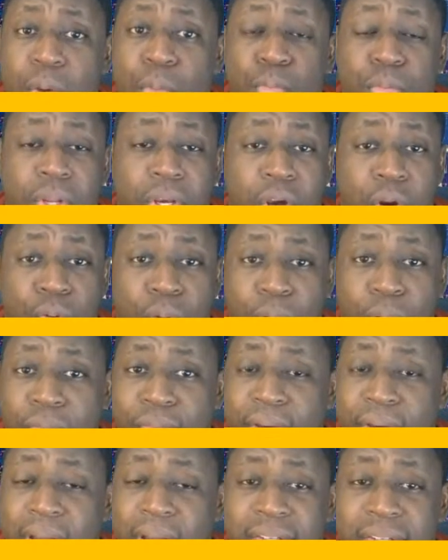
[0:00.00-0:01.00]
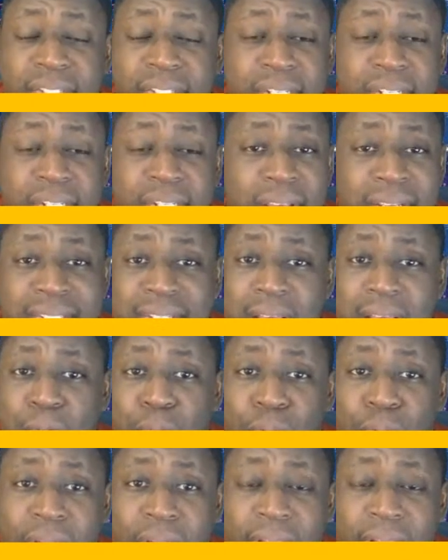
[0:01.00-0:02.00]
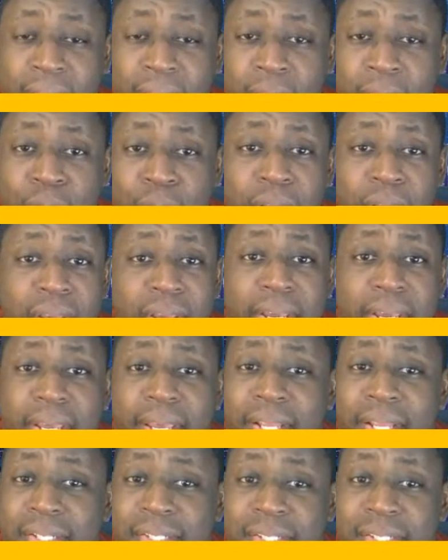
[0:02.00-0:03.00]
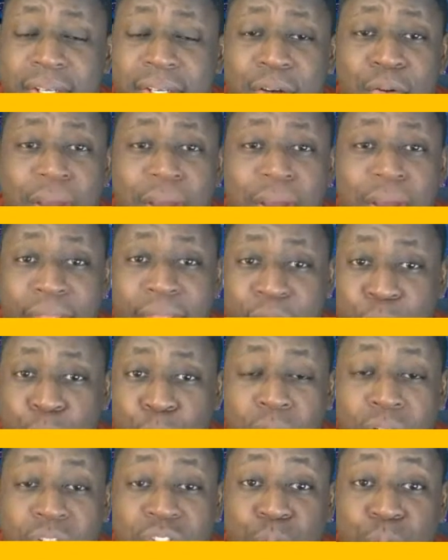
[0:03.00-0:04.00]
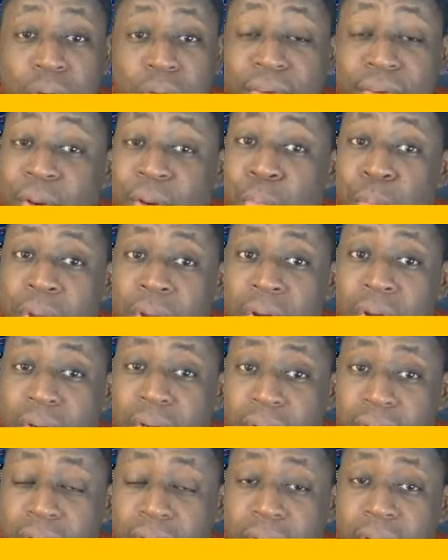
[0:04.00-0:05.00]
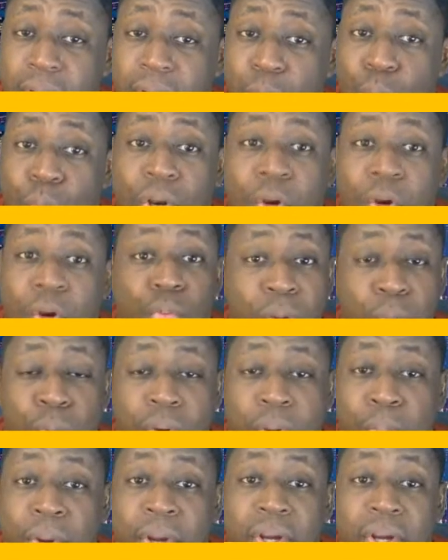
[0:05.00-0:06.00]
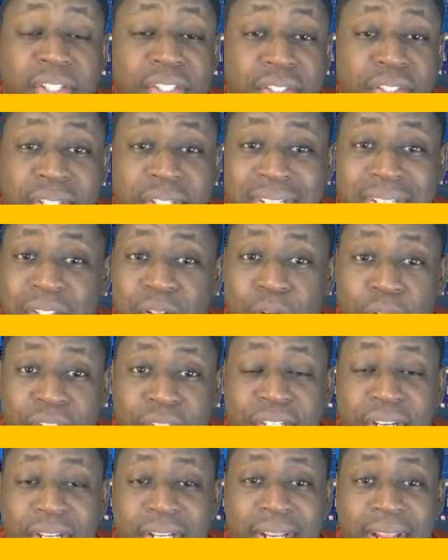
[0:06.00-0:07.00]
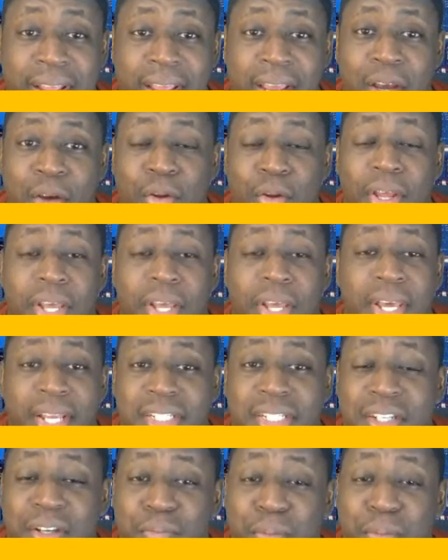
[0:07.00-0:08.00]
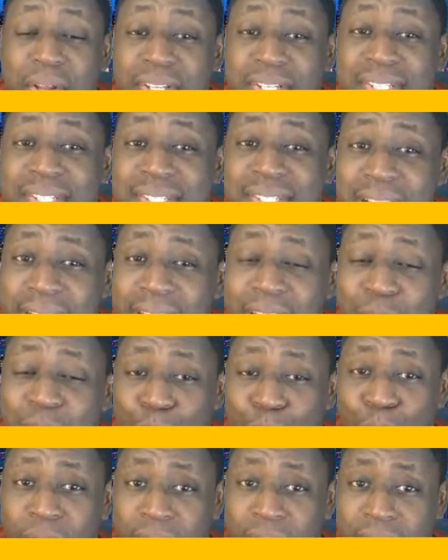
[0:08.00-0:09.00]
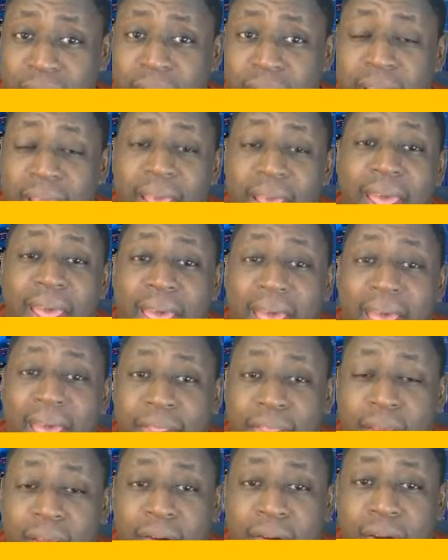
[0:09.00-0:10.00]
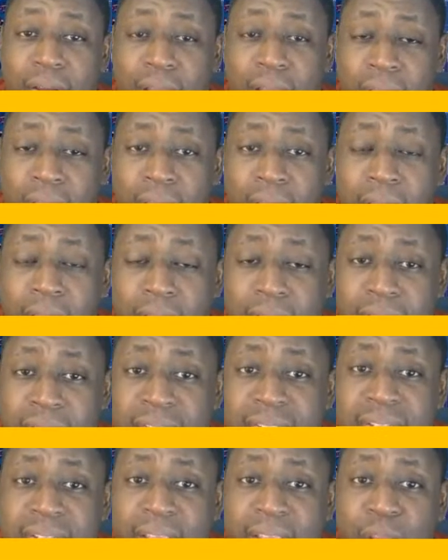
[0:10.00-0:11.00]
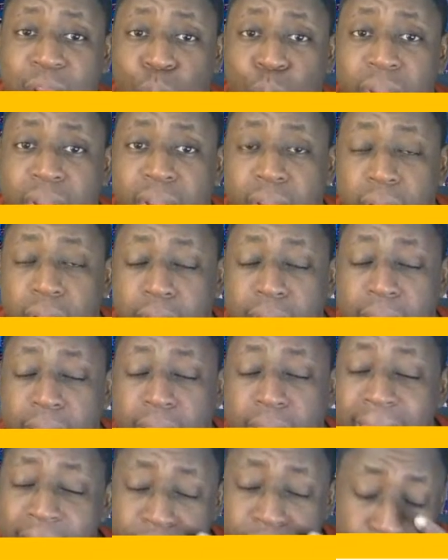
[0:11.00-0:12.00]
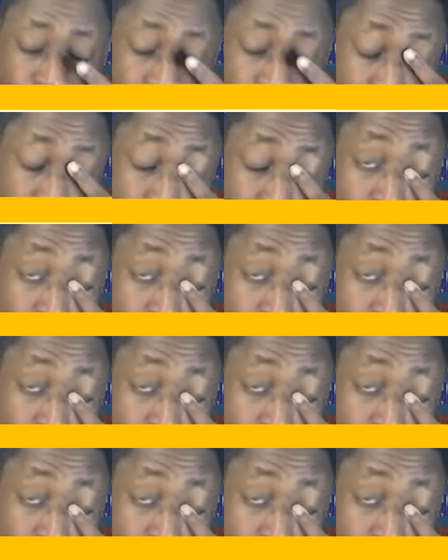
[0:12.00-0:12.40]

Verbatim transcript: The coronavirus did not stop breaking out until after March 12th in America. When it really when America didn't start shutting down until about the second week after uh the second week after